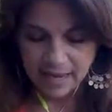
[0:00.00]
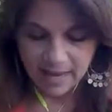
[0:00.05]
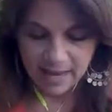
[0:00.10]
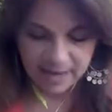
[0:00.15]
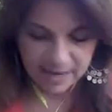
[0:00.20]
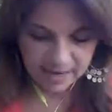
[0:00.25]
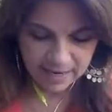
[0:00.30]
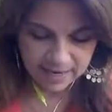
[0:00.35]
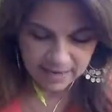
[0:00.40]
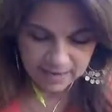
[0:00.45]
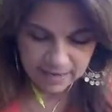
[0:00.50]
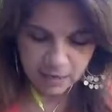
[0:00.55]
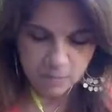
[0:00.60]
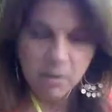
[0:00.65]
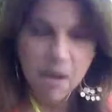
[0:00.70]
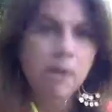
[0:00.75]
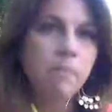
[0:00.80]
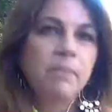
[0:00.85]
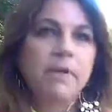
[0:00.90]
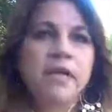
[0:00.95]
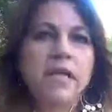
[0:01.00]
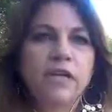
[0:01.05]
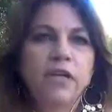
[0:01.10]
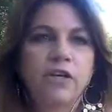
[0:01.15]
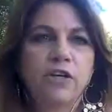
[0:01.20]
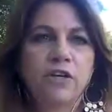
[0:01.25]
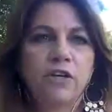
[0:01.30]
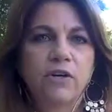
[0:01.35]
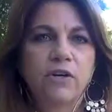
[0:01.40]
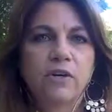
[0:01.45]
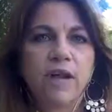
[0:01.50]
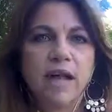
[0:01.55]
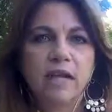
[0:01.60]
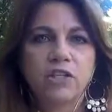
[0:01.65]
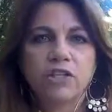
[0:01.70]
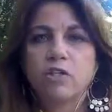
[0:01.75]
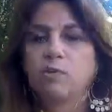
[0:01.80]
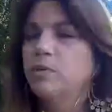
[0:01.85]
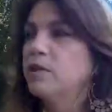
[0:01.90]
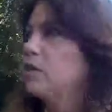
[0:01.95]
And I'm up here
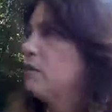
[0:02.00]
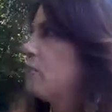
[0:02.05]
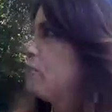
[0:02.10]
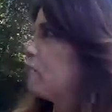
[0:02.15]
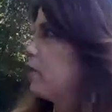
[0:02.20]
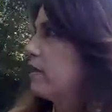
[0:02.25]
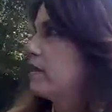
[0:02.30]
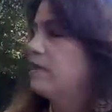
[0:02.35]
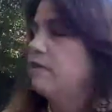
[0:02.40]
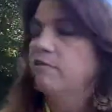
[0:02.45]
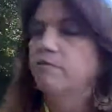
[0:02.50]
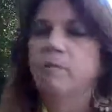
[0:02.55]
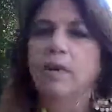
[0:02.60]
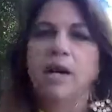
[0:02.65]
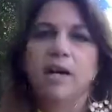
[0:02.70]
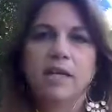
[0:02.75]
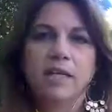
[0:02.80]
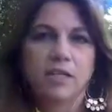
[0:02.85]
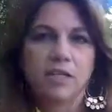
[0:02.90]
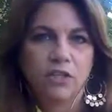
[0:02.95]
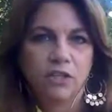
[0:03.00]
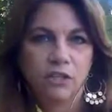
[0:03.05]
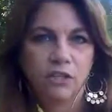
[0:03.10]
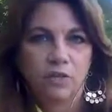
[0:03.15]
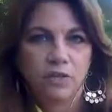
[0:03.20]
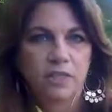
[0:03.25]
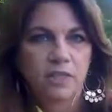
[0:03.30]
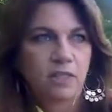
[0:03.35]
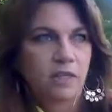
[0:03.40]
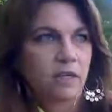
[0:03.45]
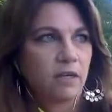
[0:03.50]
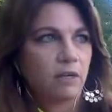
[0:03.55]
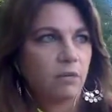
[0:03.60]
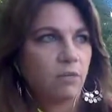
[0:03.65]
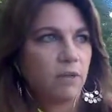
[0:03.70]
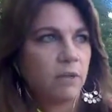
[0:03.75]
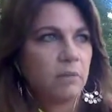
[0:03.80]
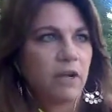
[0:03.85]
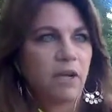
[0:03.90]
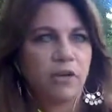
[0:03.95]
actually with a friend of mine who is a
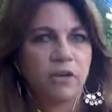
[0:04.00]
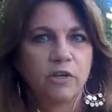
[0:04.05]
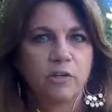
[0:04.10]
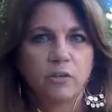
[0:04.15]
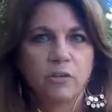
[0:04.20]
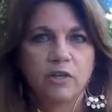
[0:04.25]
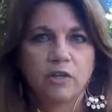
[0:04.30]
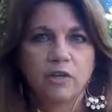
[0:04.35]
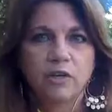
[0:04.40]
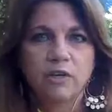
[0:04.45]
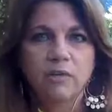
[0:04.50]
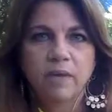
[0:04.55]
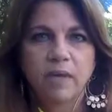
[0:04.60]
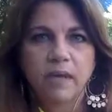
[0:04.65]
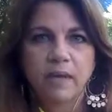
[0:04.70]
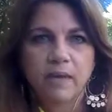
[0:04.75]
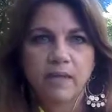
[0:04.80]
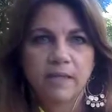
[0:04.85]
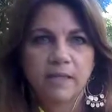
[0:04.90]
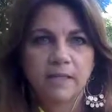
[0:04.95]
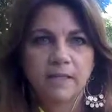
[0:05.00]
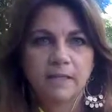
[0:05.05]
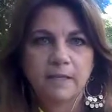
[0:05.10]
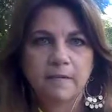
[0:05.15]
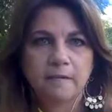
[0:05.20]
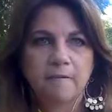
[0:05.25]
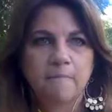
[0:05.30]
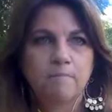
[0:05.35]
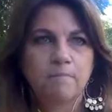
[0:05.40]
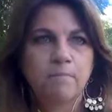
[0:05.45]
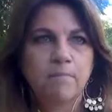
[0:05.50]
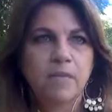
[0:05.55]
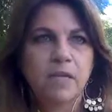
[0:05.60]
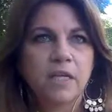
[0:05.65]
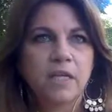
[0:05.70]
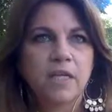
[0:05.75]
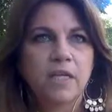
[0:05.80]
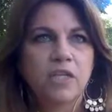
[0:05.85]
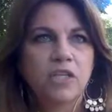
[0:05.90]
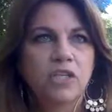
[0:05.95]
remarried widow, and
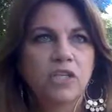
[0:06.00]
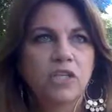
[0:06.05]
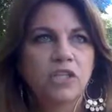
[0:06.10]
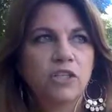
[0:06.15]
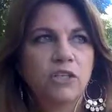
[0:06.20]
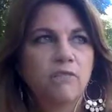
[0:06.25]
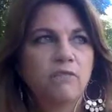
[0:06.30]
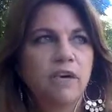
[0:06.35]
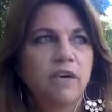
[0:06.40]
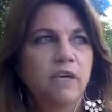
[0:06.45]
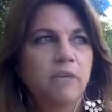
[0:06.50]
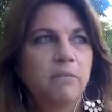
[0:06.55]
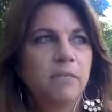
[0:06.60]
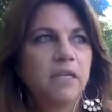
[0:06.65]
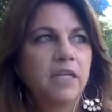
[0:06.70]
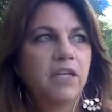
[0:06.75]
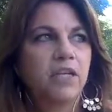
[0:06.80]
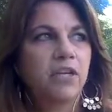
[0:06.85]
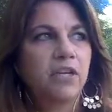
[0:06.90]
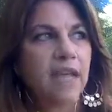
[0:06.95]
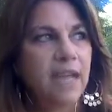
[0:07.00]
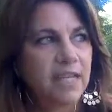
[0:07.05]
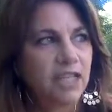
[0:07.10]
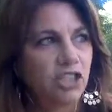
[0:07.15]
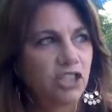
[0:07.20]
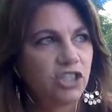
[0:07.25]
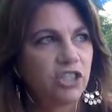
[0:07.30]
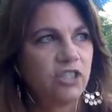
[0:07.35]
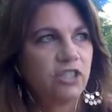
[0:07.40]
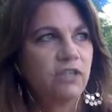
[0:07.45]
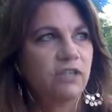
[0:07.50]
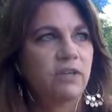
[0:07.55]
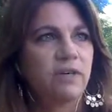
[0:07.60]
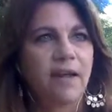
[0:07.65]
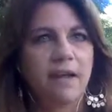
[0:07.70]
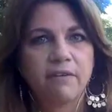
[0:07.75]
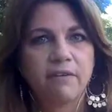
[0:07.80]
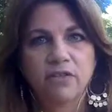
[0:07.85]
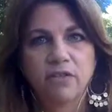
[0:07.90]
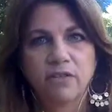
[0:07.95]
she invited me here last year
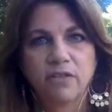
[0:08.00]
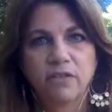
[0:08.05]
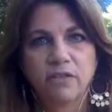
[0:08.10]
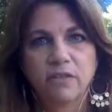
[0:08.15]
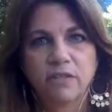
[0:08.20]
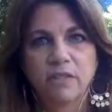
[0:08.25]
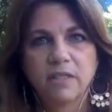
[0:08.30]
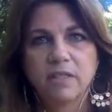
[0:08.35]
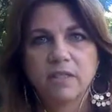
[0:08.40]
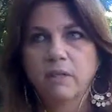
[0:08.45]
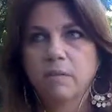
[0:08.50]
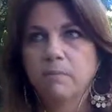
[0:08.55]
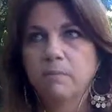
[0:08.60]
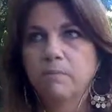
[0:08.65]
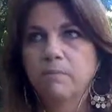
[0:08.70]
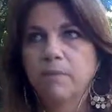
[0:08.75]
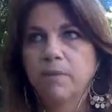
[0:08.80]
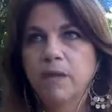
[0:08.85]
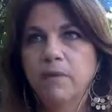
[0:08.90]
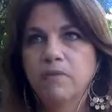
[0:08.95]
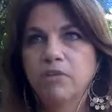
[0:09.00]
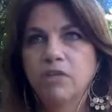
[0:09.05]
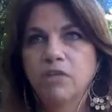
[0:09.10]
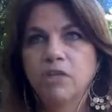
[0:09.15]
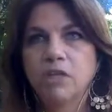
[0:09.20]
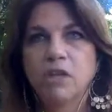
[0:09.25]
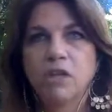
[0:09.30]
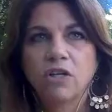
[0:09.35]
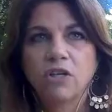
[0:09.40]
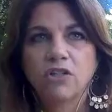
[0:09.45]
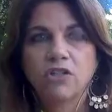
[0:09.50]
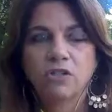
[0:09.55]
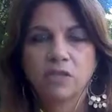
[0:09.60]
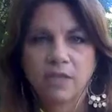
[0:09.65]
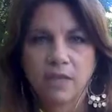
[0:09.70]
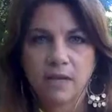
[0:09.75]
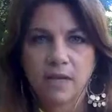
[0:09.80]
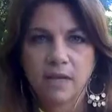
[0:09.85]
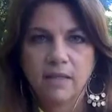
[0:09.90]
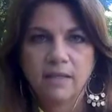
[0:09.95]
after she lost her
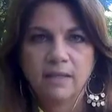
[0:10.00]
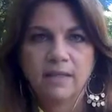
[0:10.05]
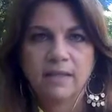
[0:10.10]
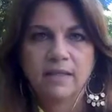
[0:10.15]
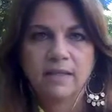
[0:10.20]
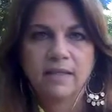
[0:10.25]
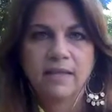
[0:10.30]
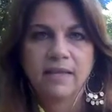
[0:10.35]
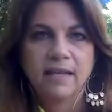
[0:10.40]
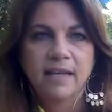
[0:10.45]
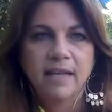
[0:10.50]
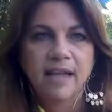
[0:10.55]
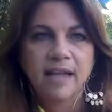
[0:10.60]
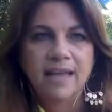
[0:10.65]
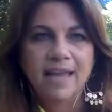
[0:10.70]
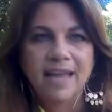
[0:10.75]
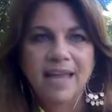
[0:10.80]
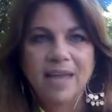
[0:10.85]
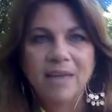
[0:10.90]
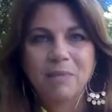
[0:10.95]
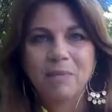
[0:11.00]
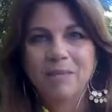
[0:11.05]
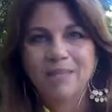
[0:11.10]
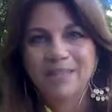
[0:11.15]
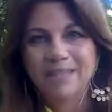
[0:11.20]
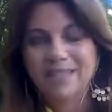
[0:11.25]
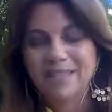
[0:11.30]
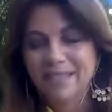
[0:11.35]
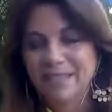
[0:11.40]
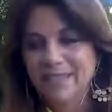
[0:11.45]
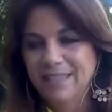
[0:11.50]
son, and I came and